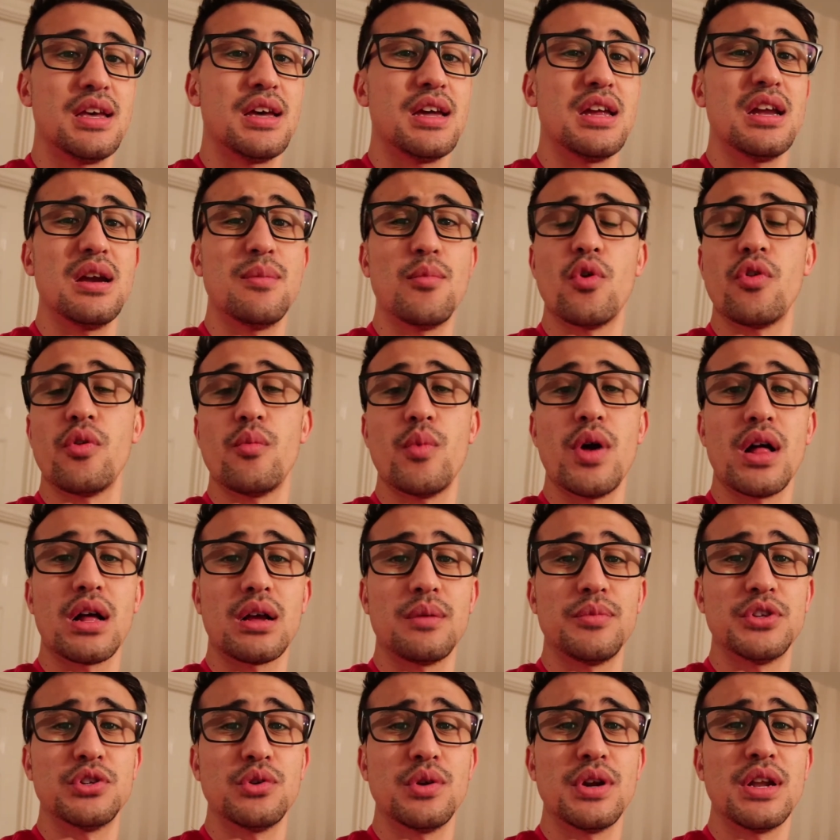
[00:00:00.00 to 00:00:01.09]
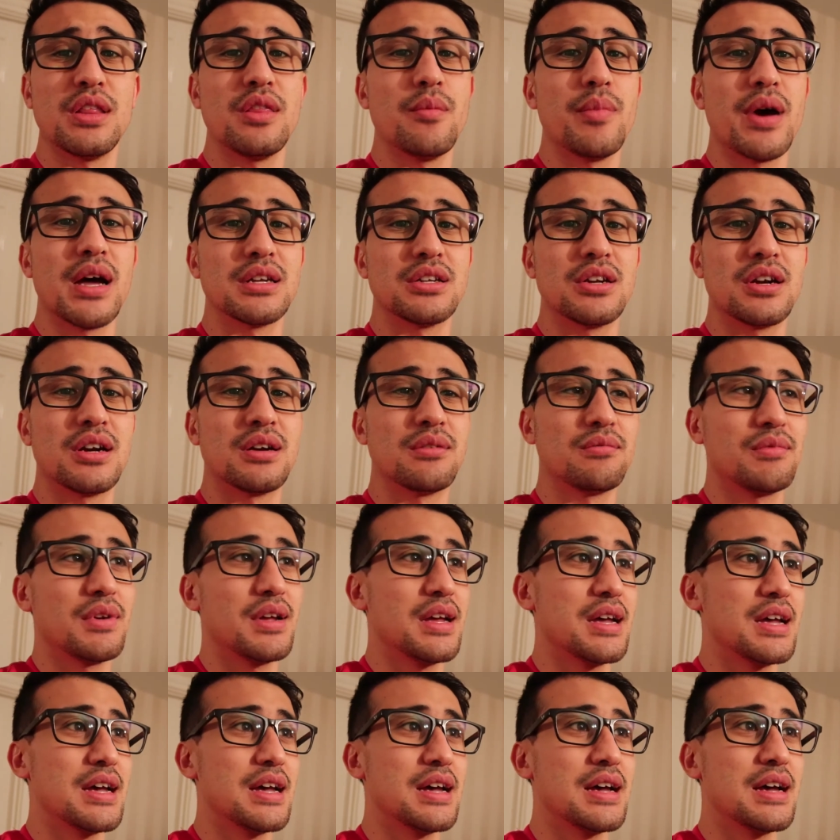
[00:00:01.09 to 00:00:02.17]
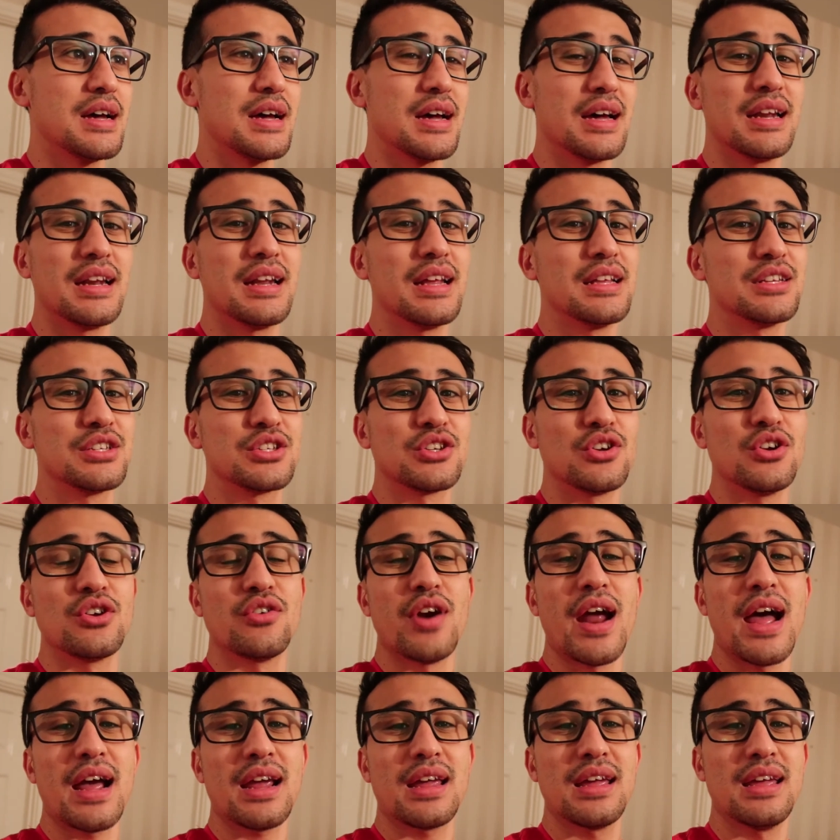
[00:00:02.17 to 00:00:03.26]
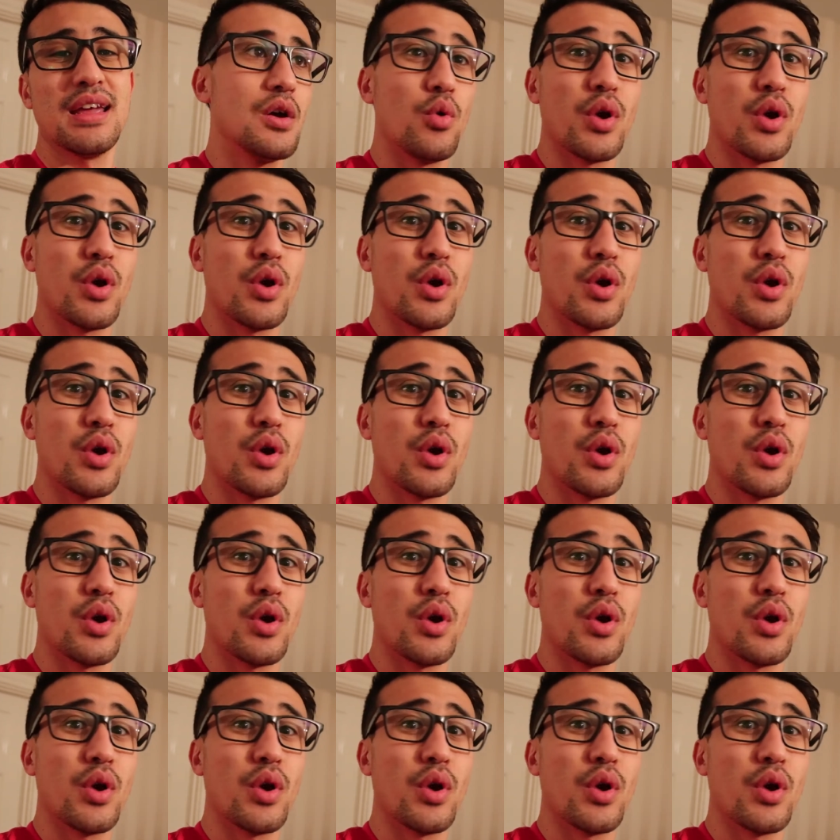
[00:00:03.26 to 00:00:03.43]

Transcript: You're more than welcome to join in the banter, uh, and it's good crack.